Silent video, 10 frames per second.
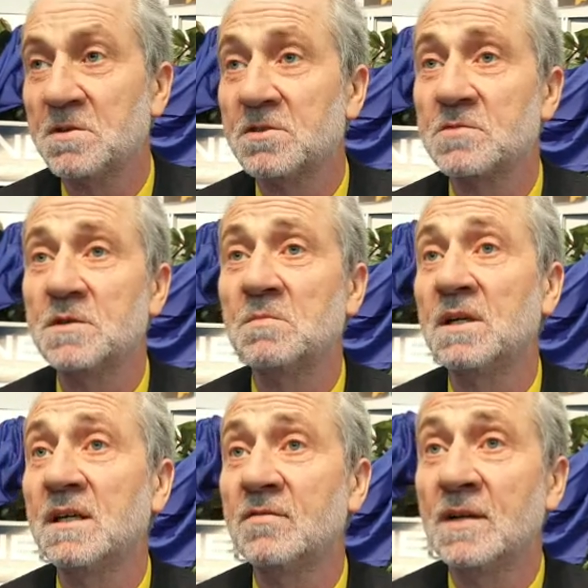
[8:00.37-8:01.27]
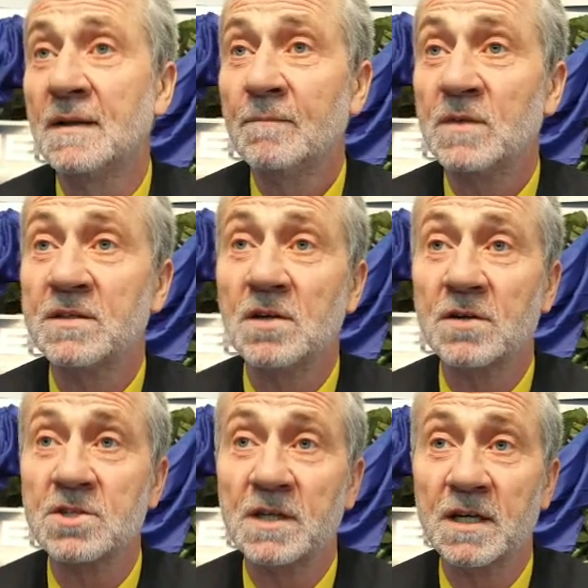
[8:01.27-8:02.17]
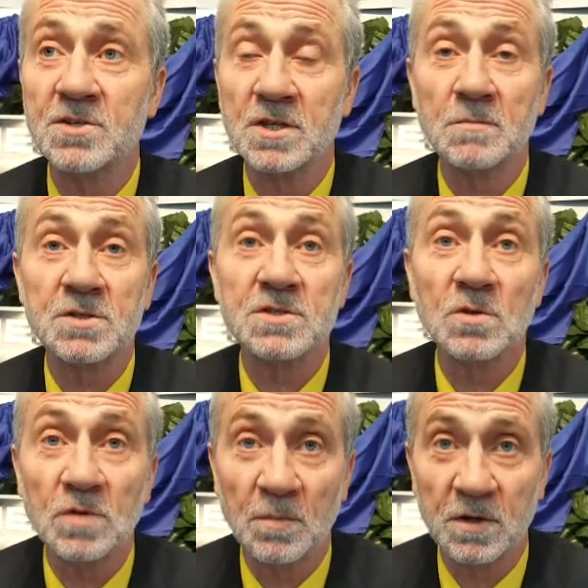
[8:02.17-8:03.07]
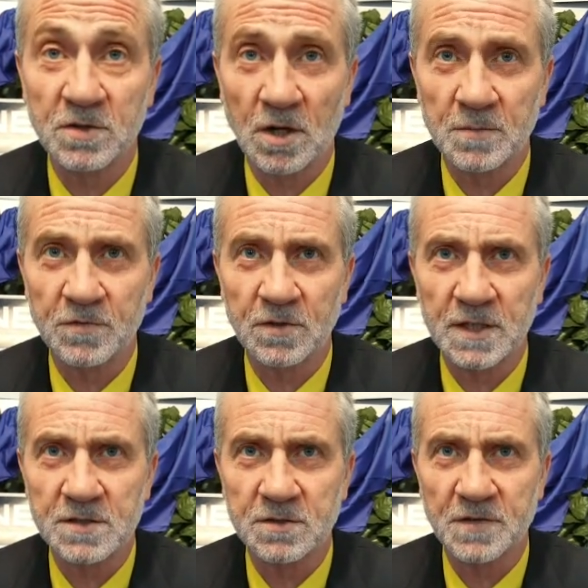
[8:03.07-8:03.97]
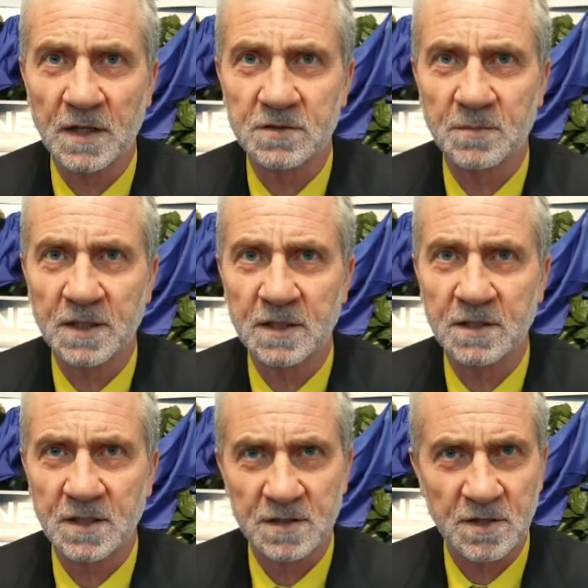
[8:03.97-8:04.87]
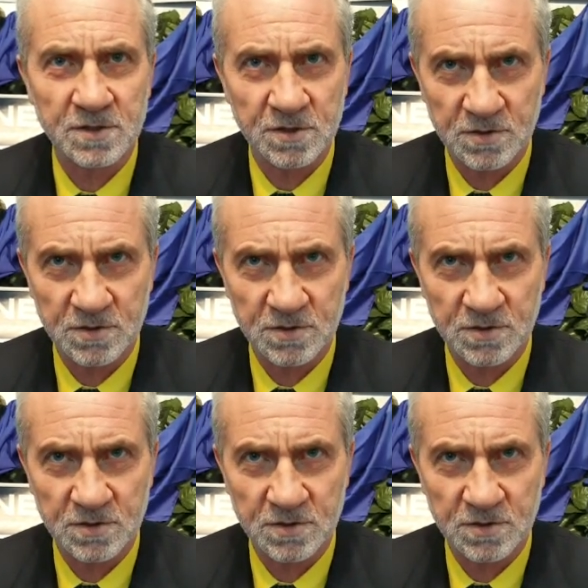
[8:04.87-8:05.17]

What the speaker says: because we believe that young generation must know about harmfulness of electromagnetic radiation.